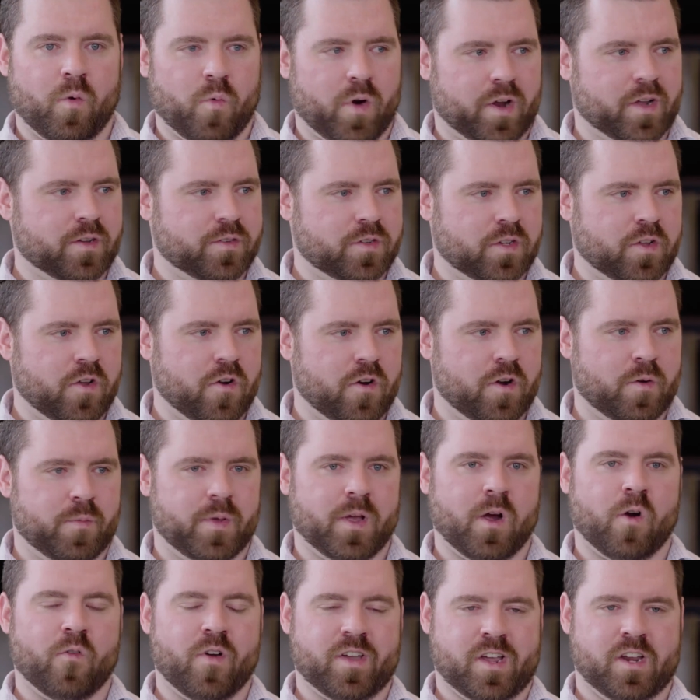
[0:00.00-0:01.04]
work in security. We
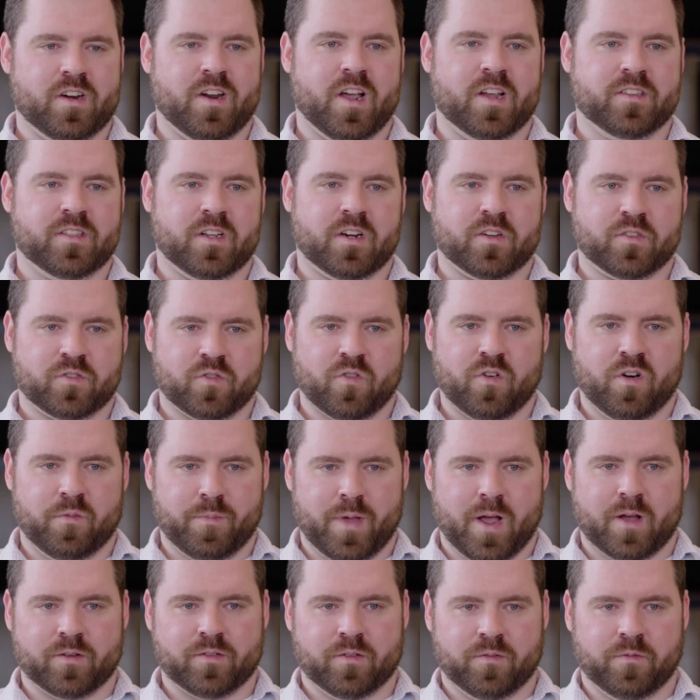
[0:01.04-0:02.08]
all recognize that a certain
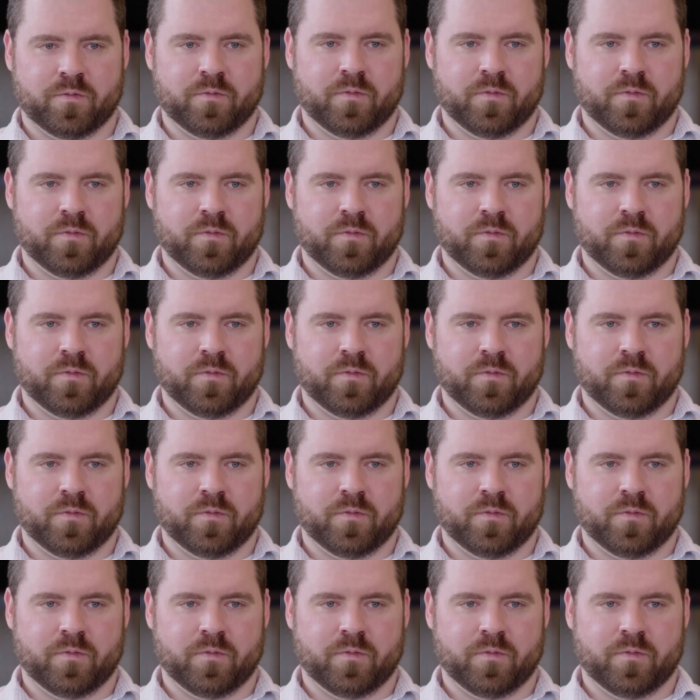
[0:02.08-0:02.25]
amount of,